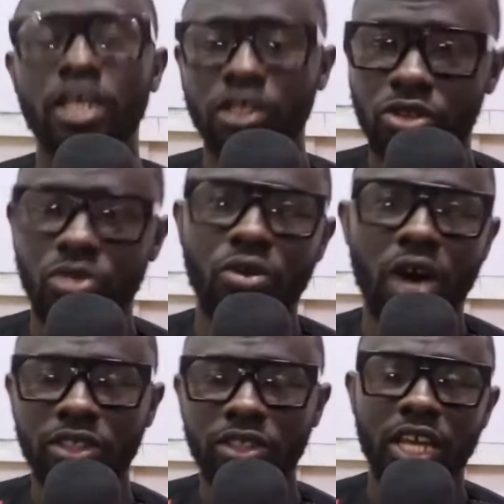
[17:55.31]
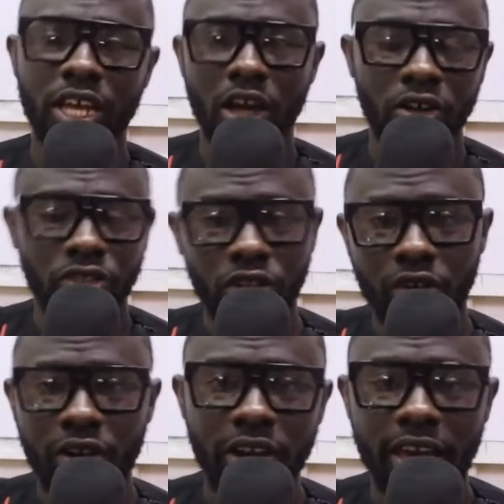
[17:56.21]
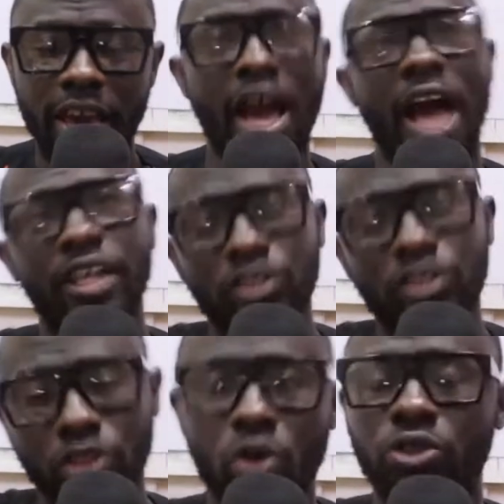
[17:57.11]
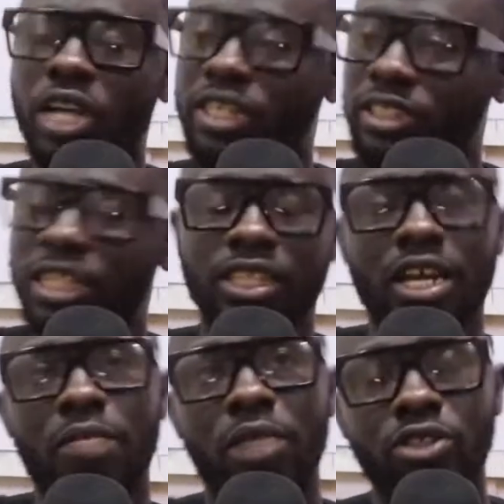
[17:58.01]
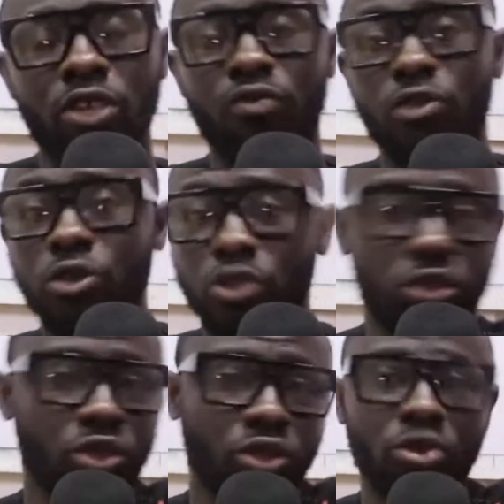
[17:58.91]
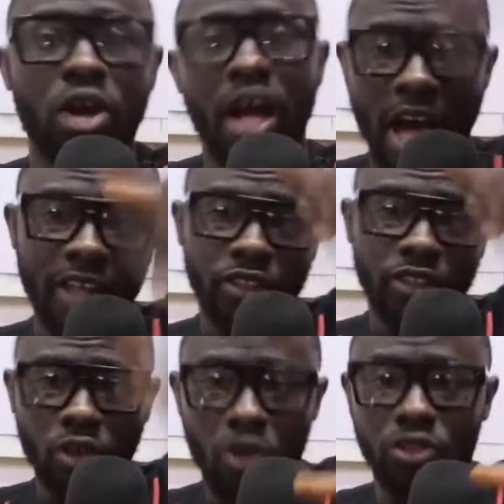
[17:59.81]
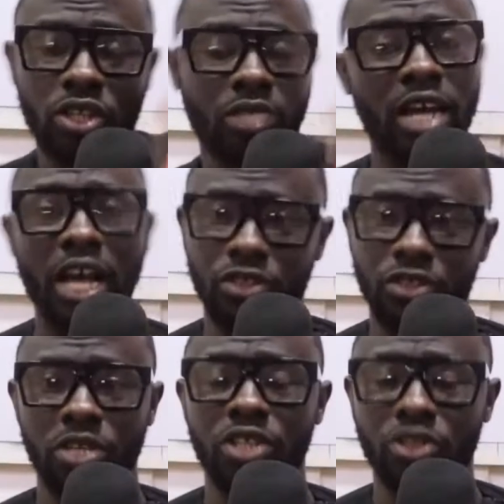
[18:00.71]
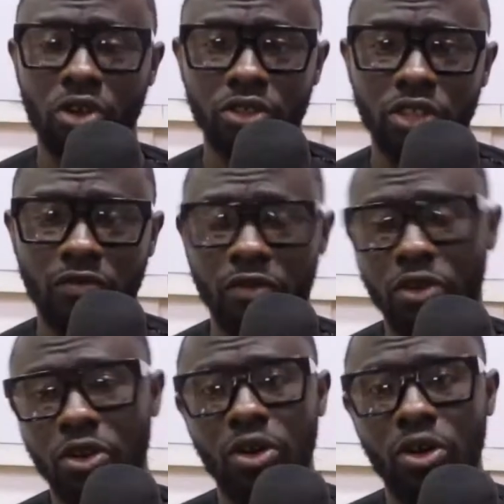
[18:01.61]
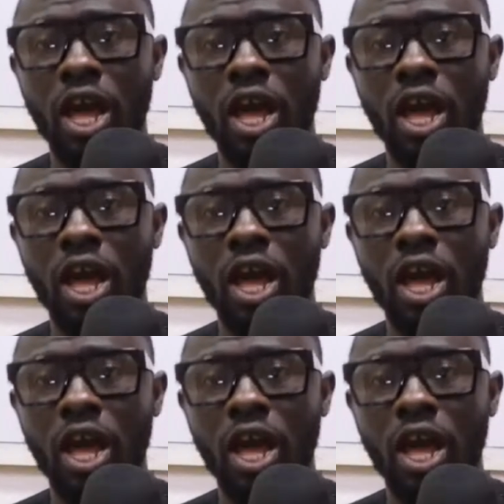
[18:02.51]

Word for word: throughout the uh, during the year i sold a certain amount of goods to you at cost it has to be disclosed in the footnote